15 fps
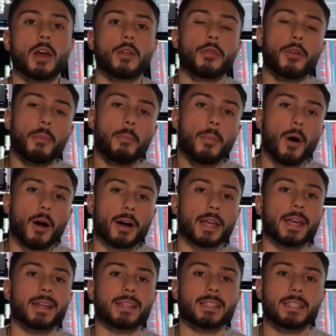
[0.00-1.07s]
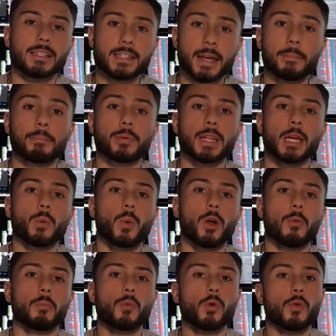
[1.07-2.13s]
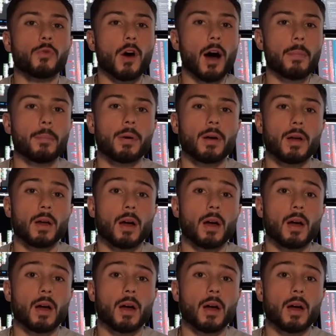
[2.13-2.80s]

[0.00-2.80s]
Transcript: the market simply will move up